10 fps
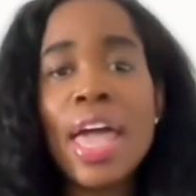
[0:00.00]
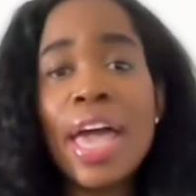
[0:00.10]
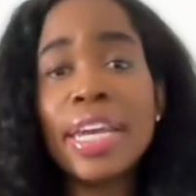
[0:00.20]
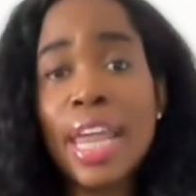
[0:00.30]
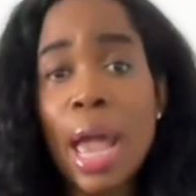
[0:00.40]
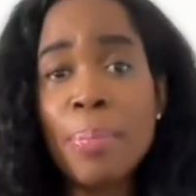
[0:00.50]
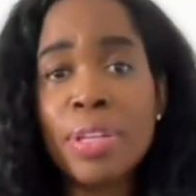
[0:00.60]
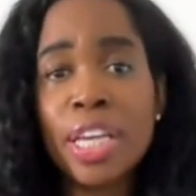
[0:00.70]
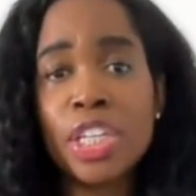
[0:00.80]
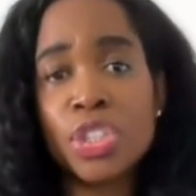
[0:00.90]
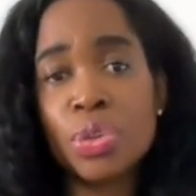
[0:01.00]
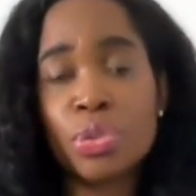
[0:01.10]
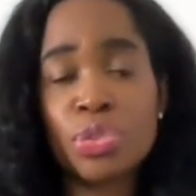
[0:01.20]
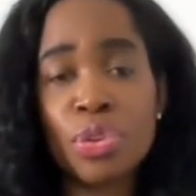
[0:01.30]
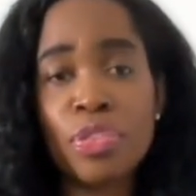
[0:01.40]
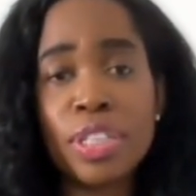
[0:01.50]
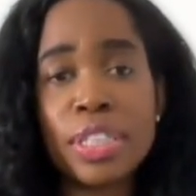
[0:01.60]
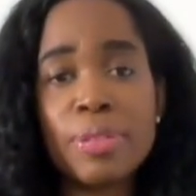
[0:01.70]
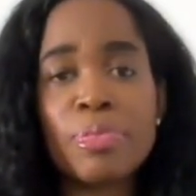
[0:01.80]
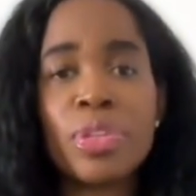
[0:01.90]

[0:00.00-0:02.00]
and an application or service.